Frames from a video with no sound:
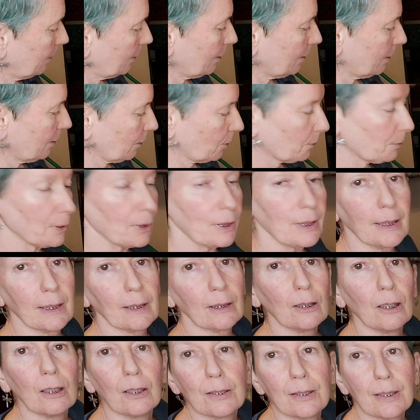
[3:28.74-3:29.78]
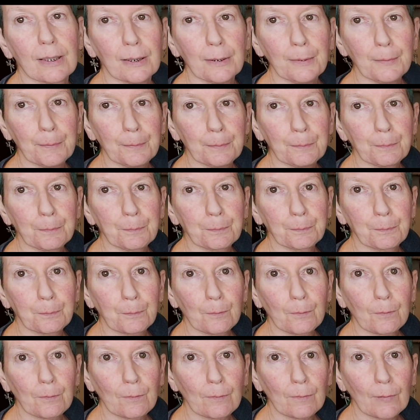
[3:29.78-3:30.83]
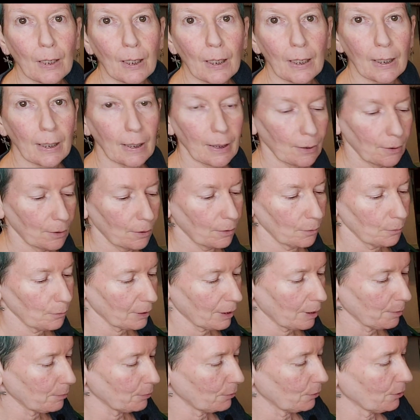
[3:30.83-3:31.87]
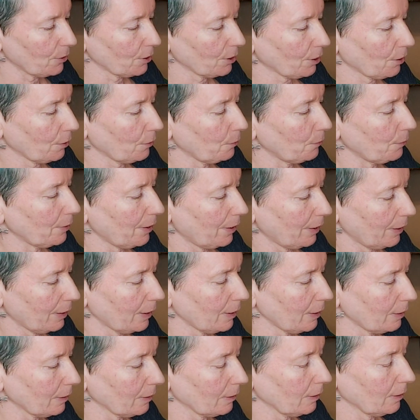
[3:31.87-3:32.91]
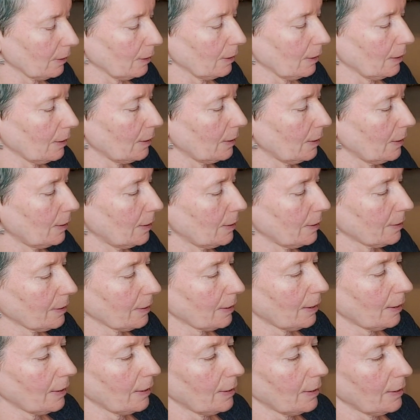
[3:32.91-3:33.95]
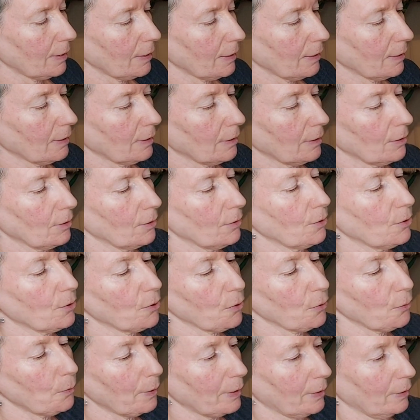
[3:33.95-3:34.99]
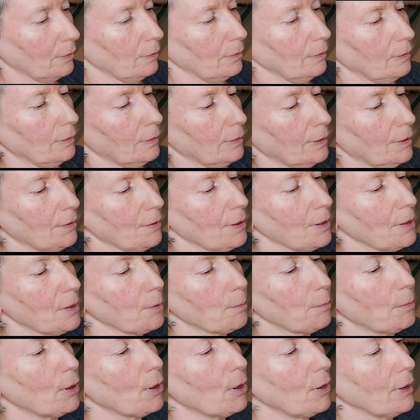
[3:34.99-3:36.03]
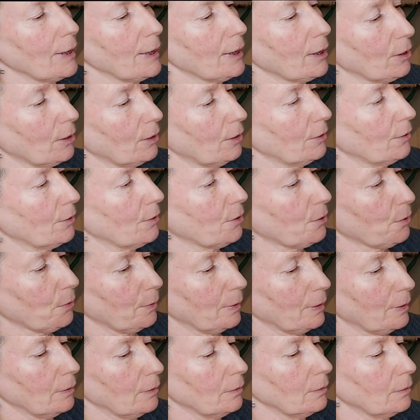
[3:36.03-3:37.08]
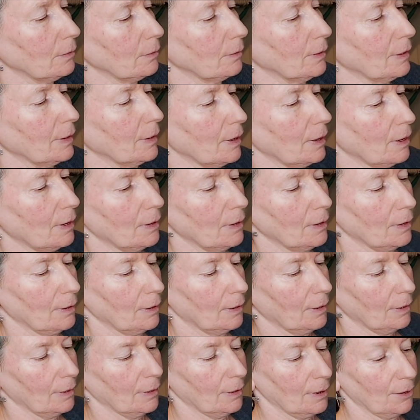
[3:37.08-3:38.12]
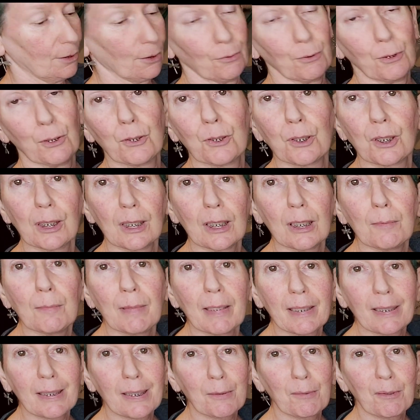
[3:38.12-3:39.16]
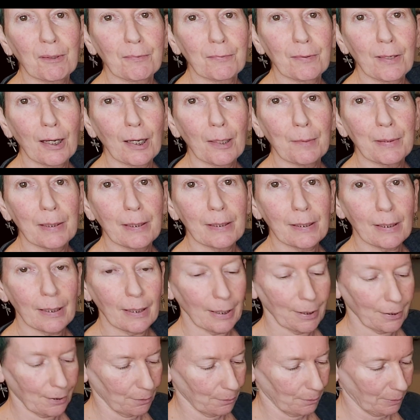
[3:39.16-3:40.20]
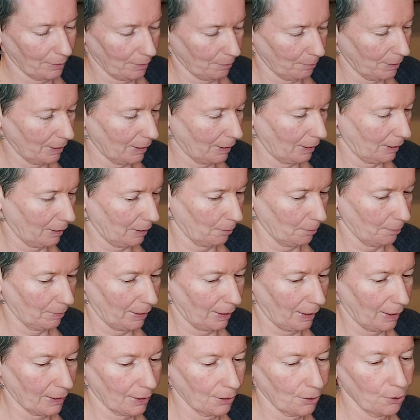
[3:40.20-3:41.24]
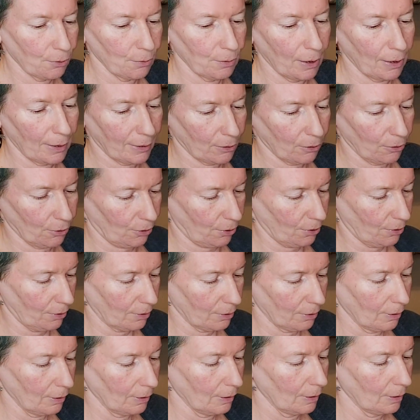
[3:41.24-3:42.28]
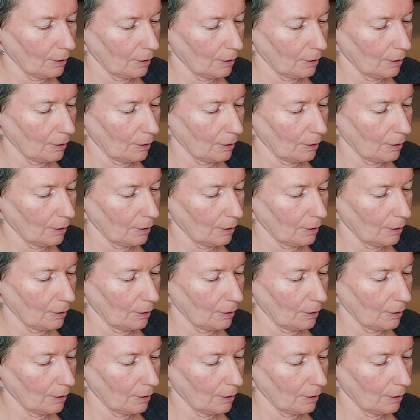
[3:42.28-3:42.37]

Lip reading: This is a quilting cotton. And what I bought to go with it is a twill. Now, this is a poly cotton twill. I don't usually mix my fibres either when I'm making a bag. I do like cotton,